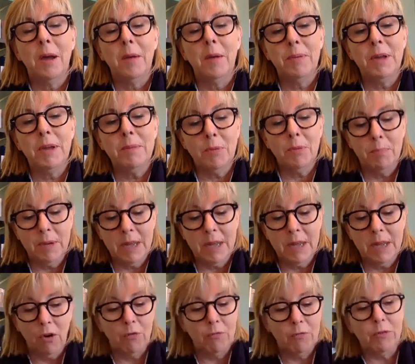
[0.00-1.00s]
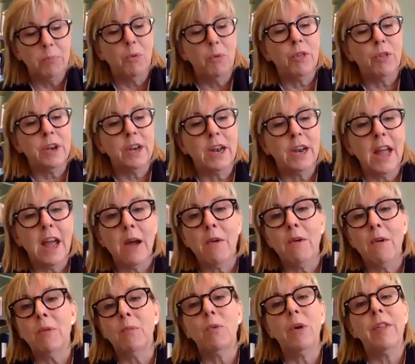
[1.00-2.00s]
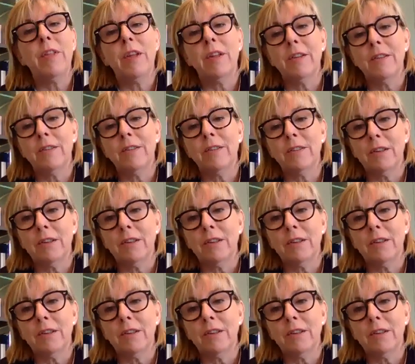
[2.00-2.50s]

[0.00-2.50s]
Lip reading: people being on for more than an hour and whether